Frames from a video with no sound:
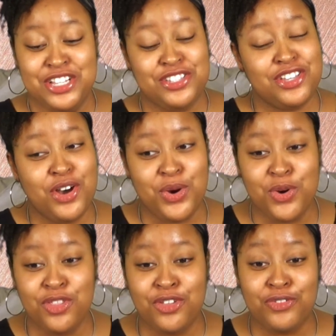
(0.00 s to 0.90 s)

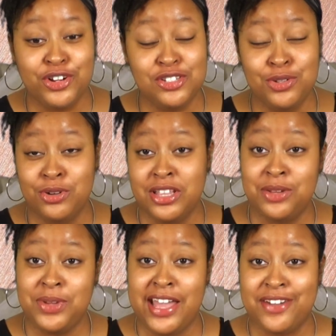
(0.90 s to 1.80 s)
So the first story
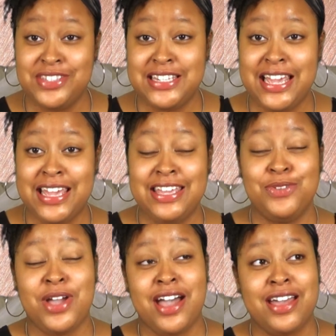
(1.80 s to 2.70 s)
that we have today, you
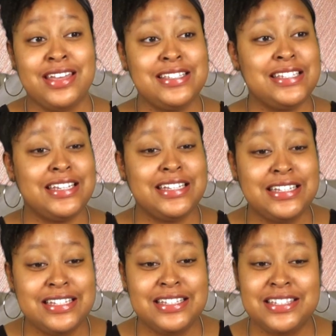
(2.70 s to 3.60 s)
guys,
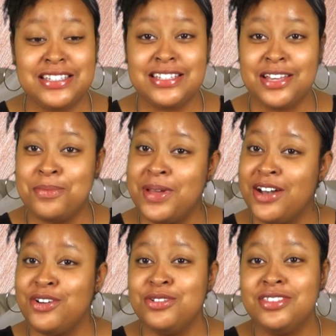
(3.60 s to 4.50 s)
is
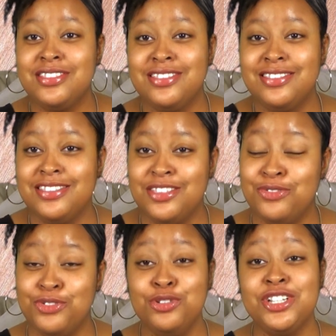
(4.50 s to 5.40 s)
about the
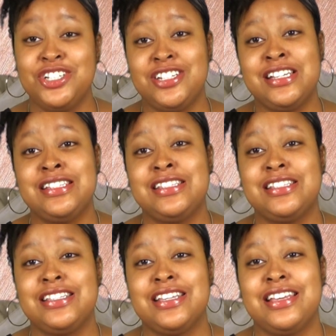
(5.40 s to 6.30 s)

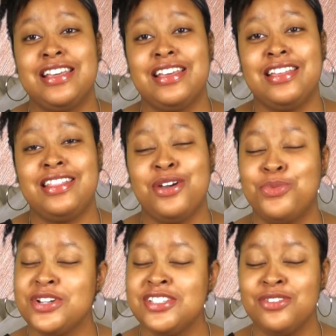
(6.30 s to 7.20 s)
foolishness that
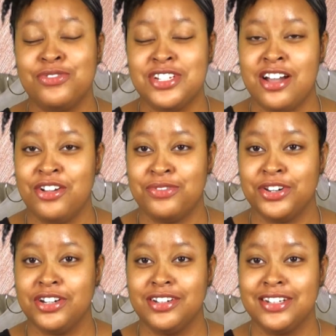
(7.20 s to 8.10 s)
was the photographer.